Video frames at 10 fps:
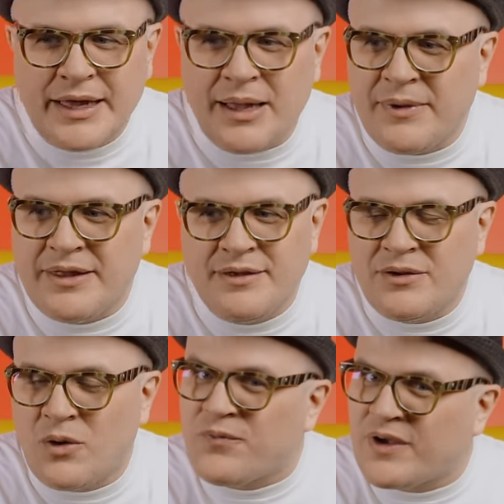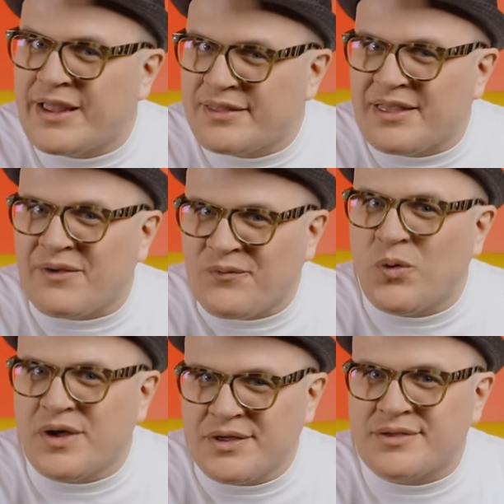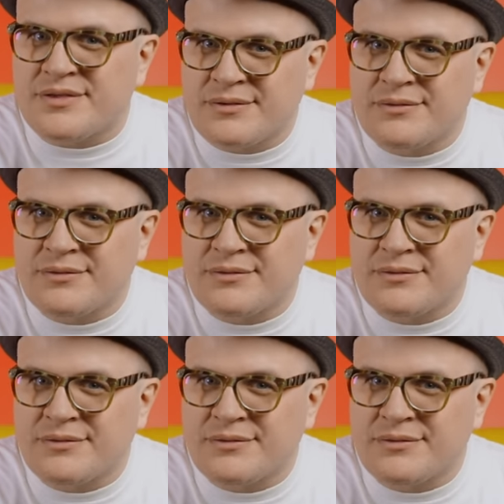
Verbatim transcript: I mean, you don't forget that voice.